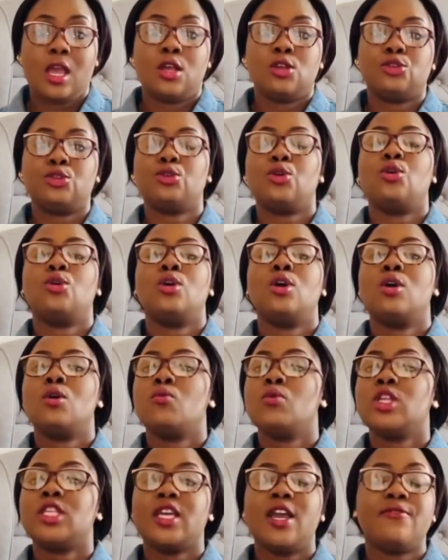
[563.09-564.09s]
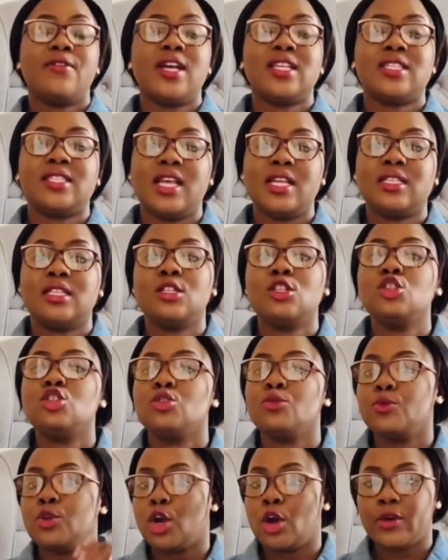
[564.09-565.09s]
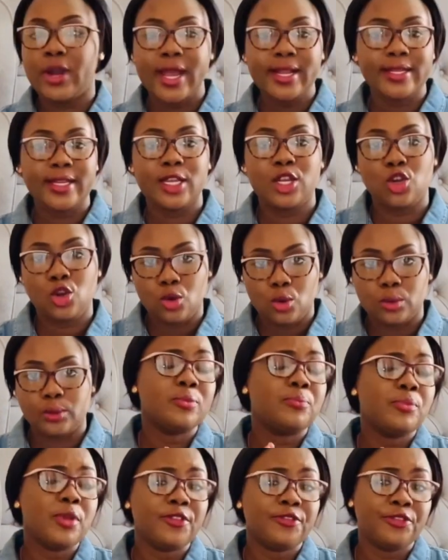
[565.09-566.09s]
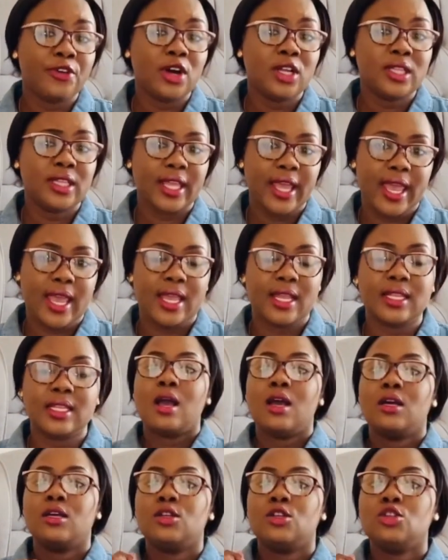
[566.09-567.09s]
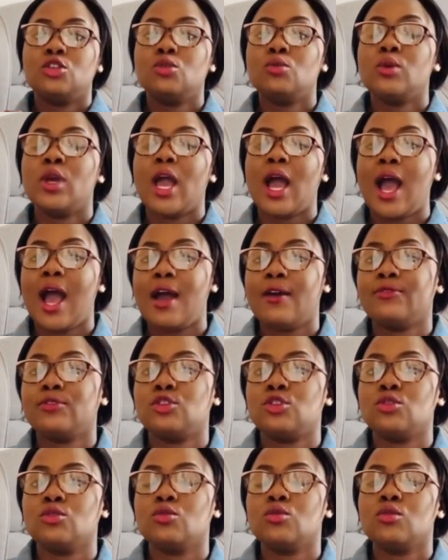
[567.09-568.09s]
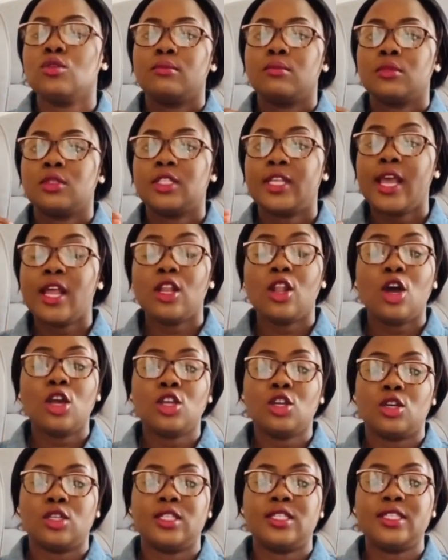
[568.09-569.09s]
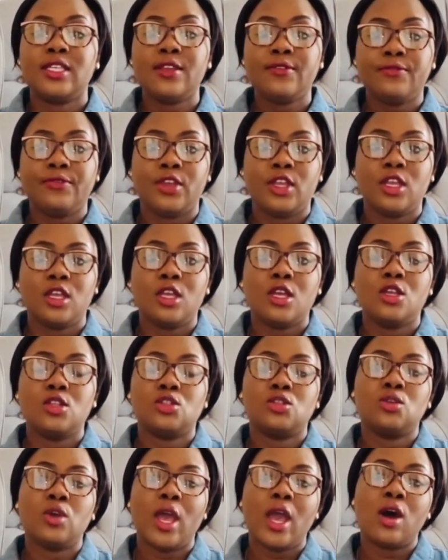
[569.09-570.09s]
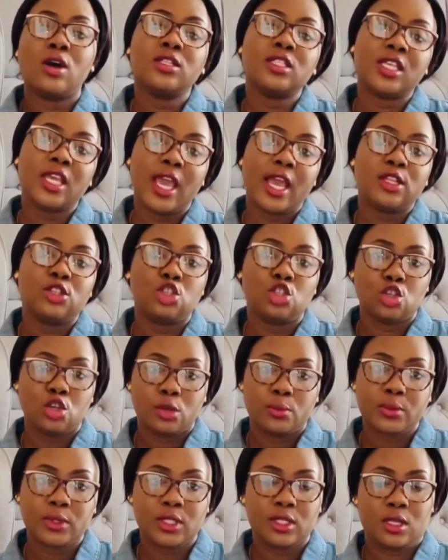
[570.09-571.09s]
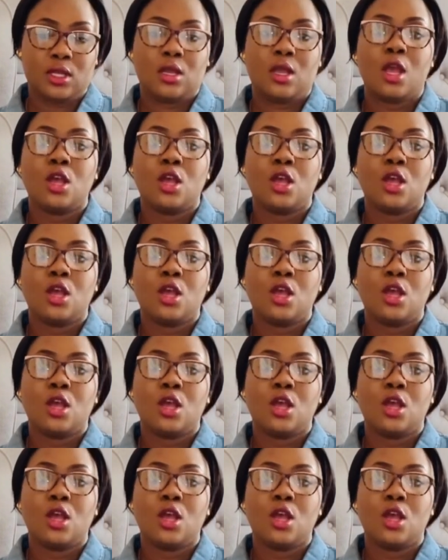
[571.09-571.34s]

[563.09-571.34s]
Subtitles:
So whichever setting you already know. But before then, you will have to tailor your CV into healthcare jobs.